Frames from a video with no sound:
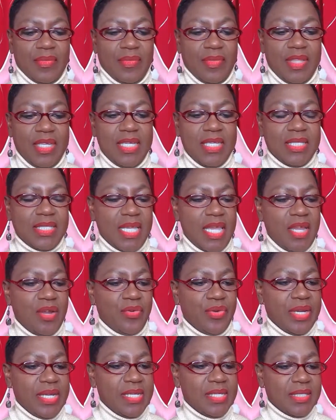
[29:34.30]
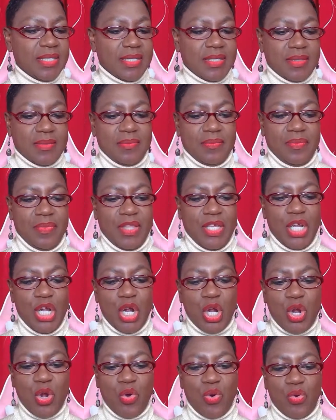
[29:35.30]
these earrings.
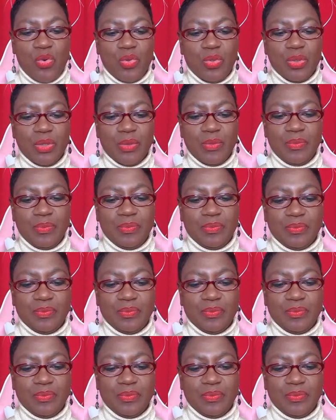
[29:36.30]
They're gold.